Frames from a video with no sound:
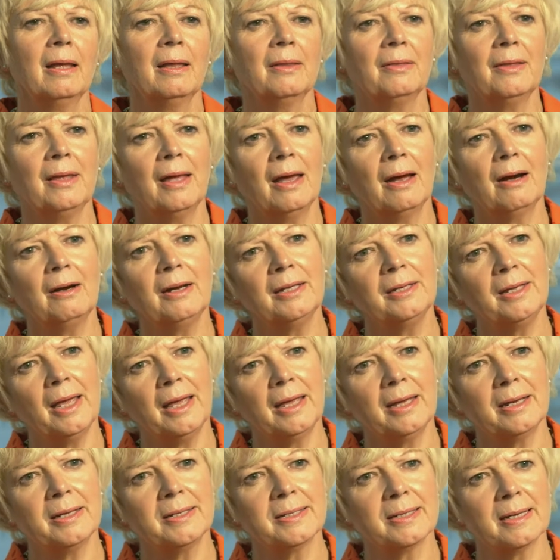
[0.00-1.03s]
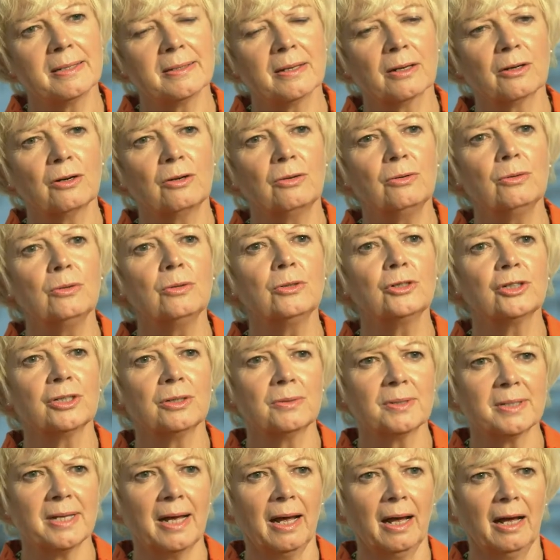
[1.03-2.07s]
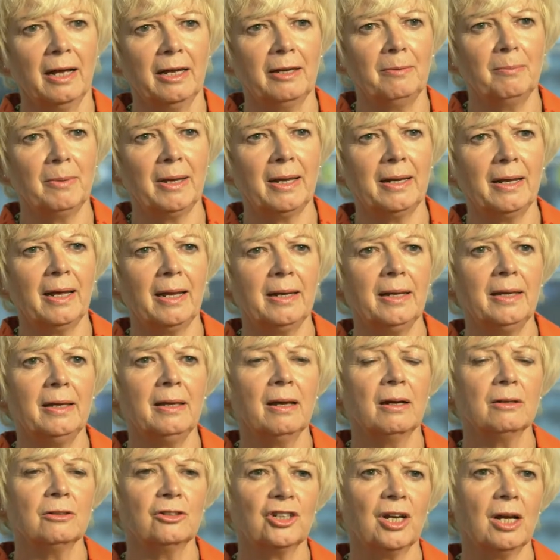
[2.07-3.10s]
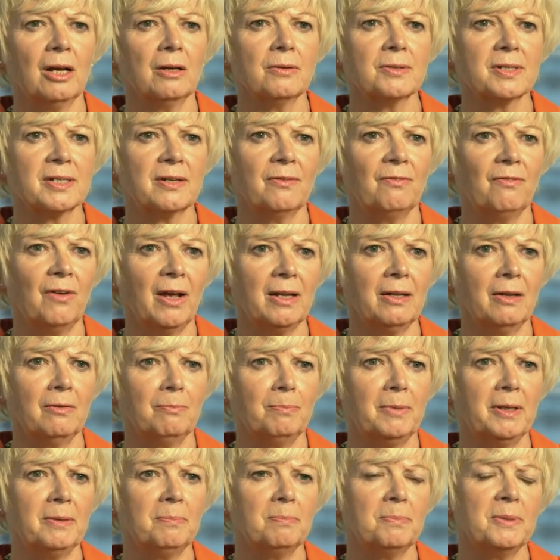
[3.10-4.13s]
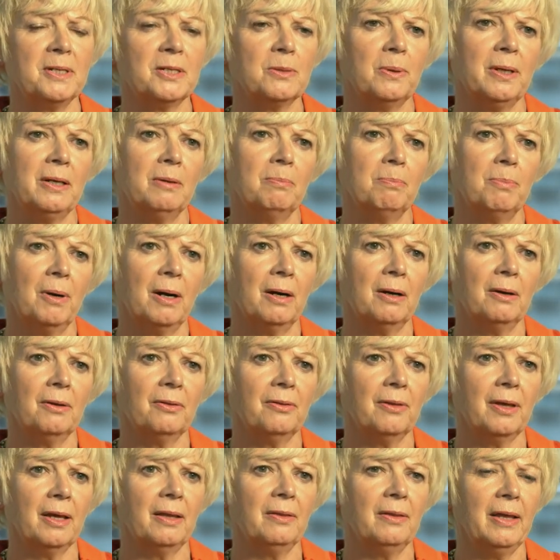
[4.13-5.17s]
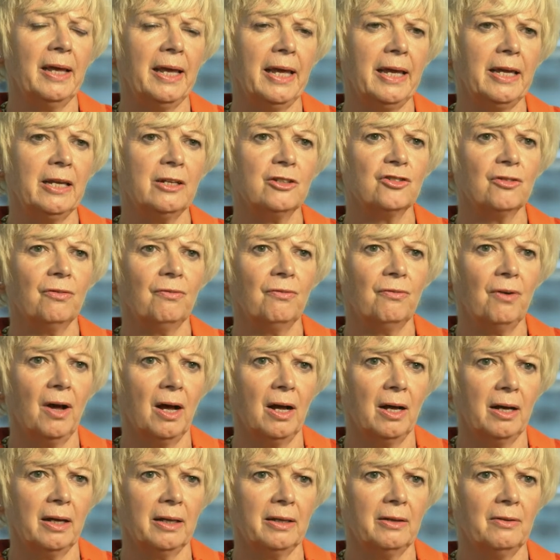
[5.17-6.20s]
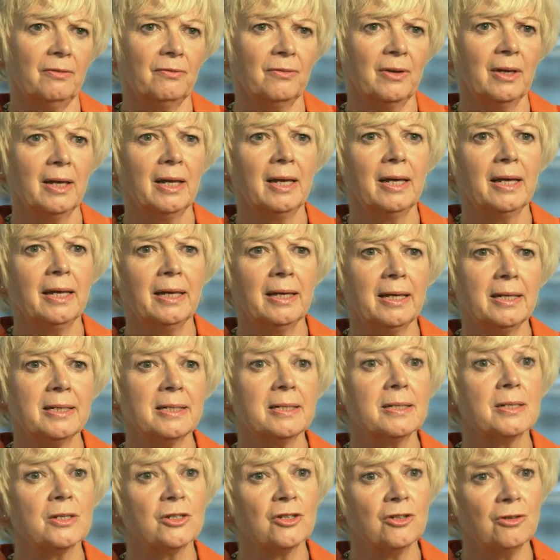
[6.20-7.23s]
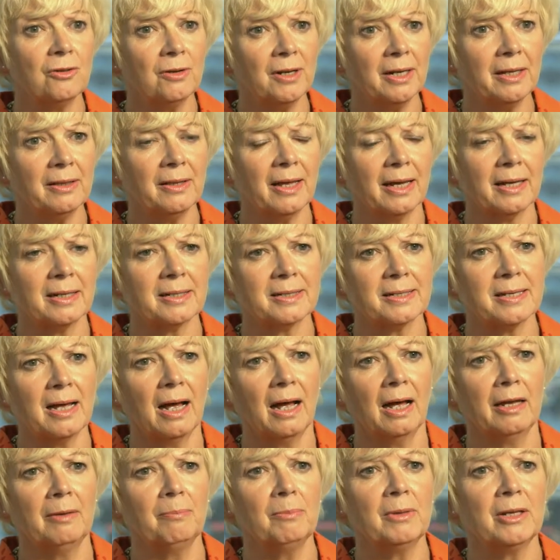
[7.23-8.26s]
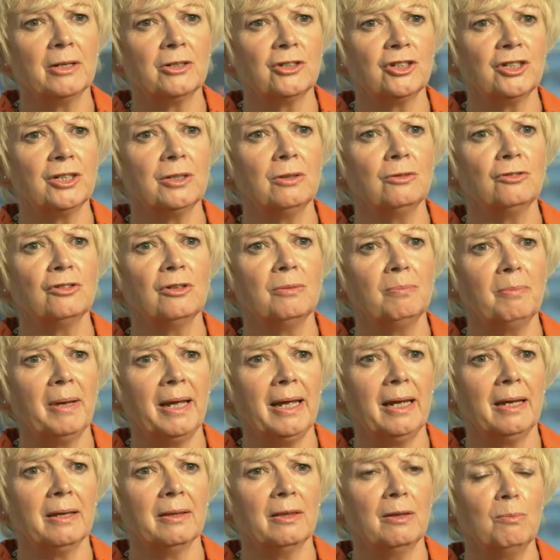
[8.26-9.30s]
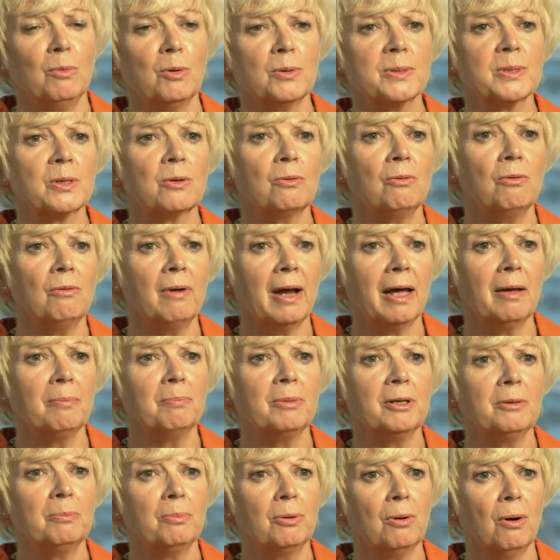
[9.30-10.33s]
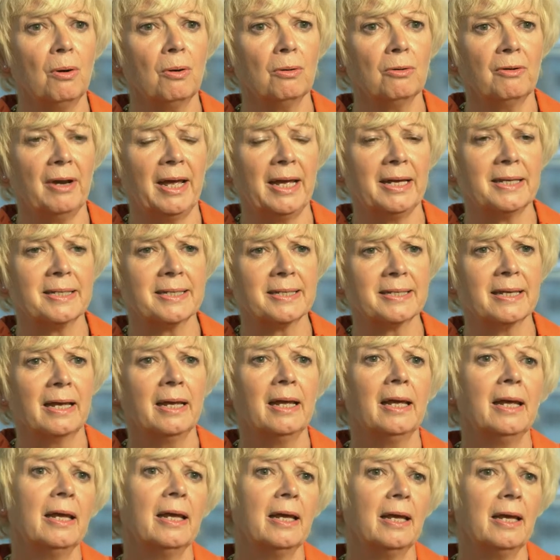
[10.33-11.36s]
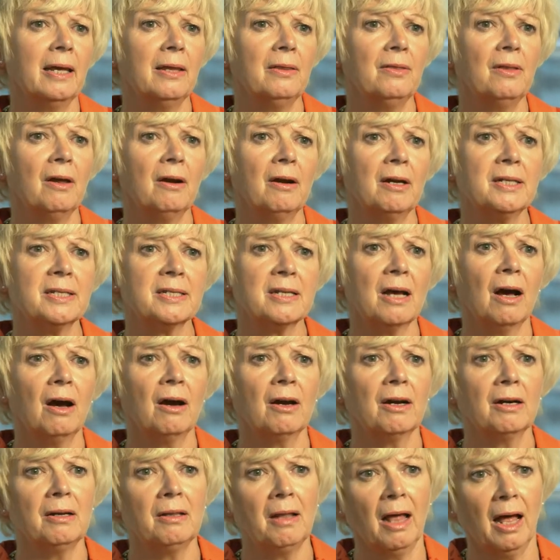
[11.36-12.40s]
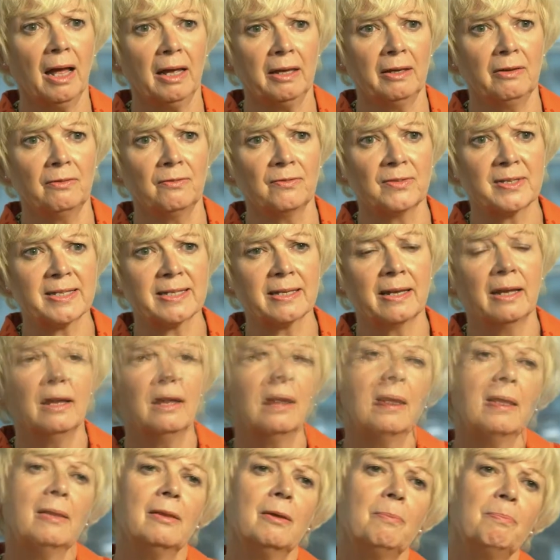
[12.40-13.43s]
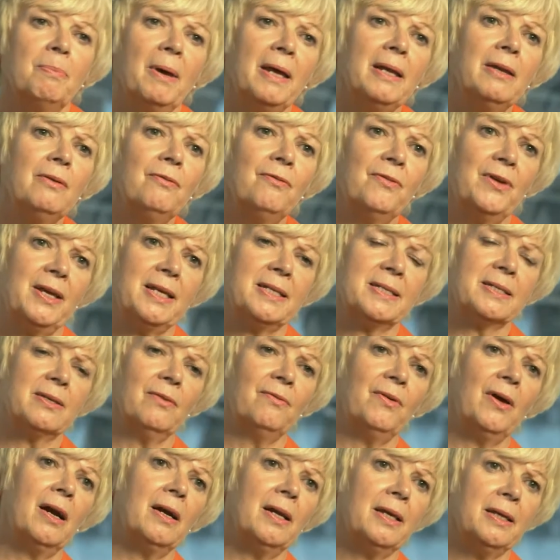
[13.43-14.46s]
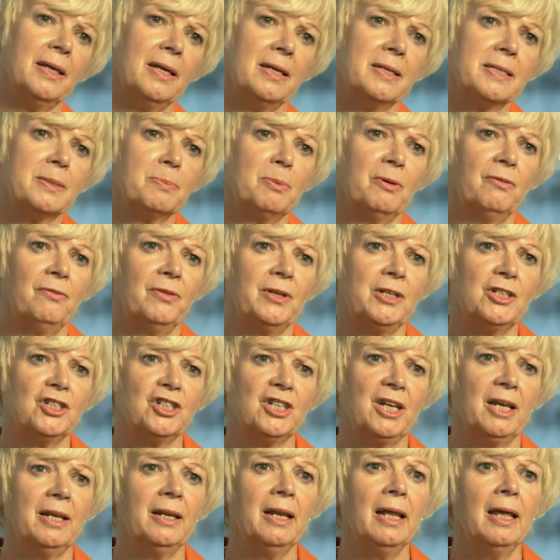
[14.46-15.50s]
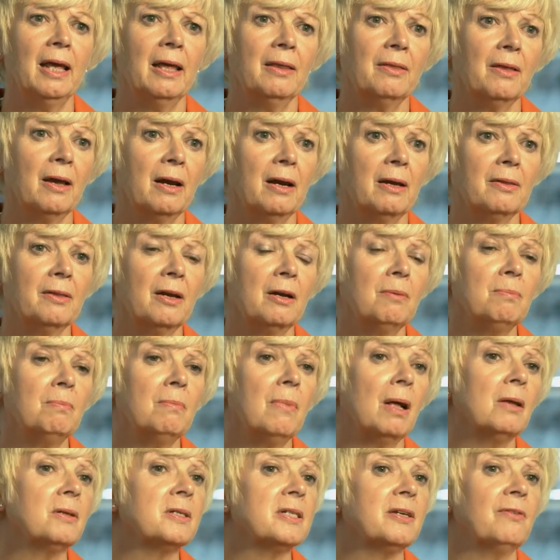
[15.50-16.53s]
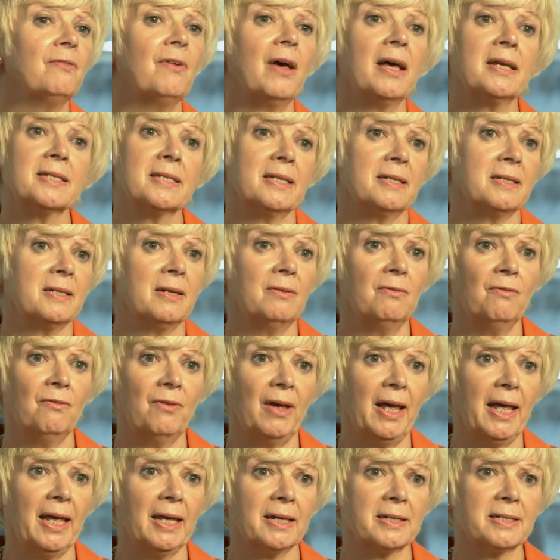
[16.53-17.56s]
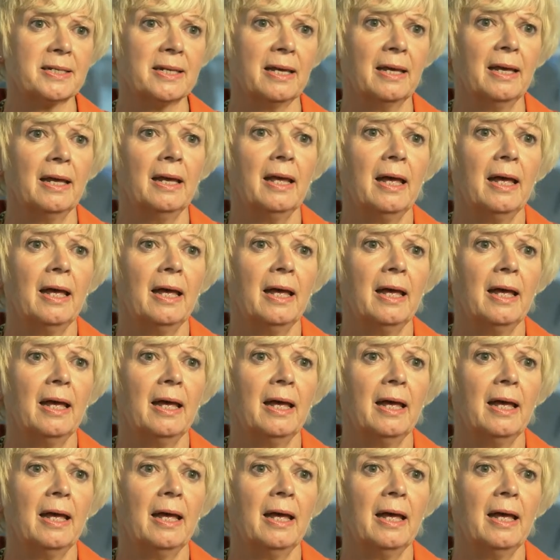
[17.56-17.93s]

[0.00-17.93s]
The early years is a crucial time in any young child's development between birth and the age of five. It is during that time that children make the most rapid progress in their entire lives. The benefits of early years provision, they're, they're multifaceted in fact.